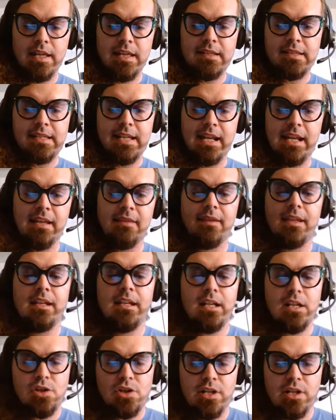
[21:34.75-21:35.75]
is taking the
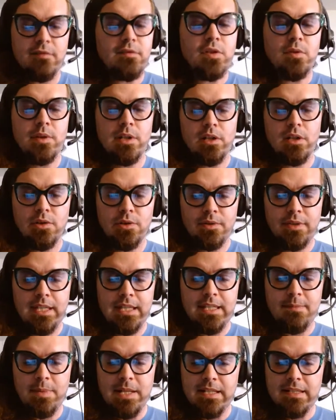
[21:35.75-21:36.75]
initiative to include
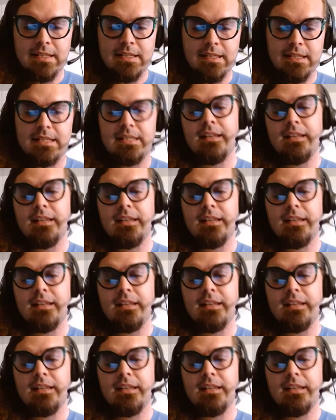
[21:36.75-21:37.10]
these pieces,